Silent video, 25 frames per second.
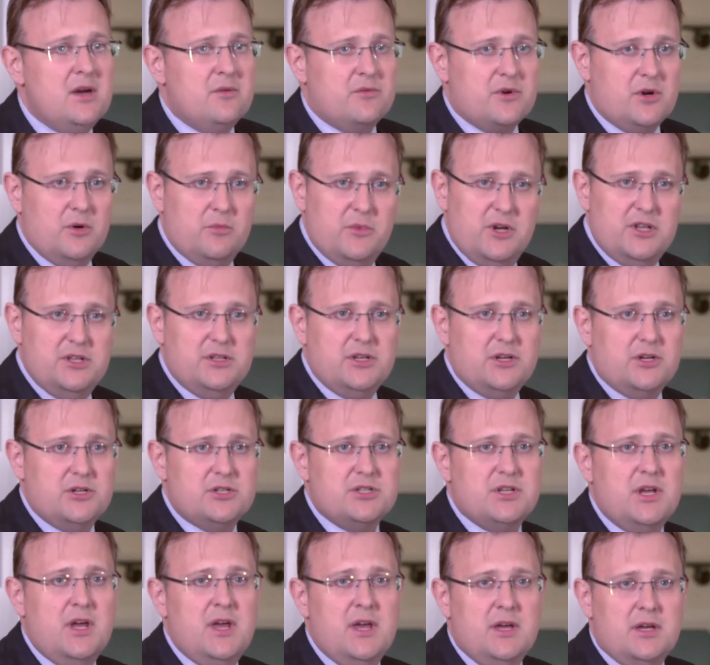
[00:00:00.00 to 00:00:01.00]
from
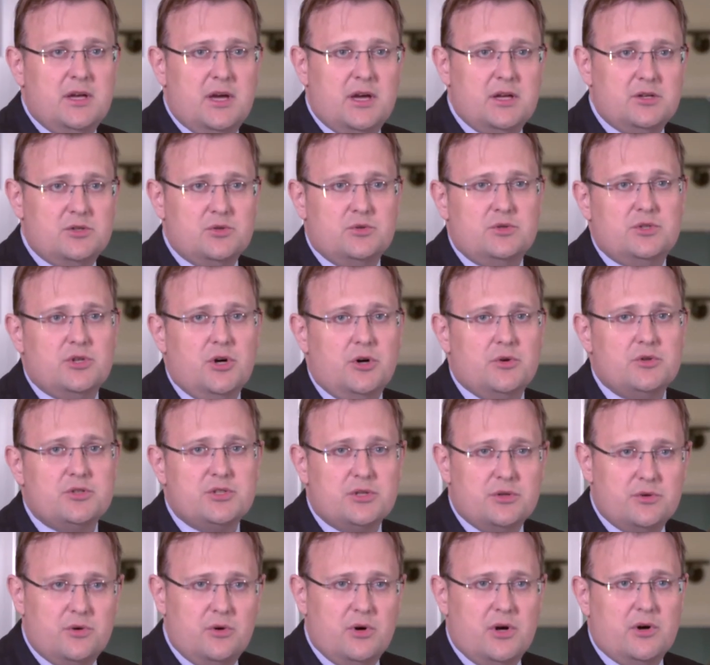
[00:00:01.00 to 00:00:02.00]
leaders uh, to those
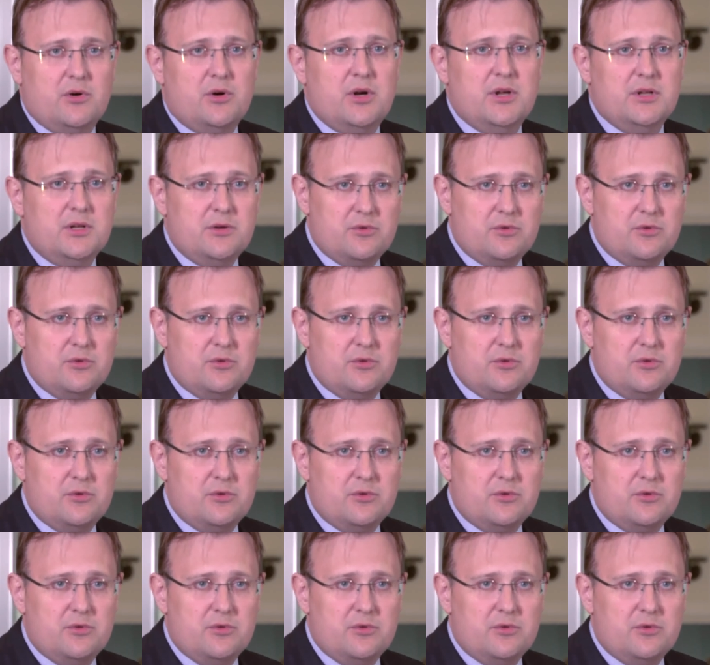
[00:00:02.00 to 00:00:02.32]
who are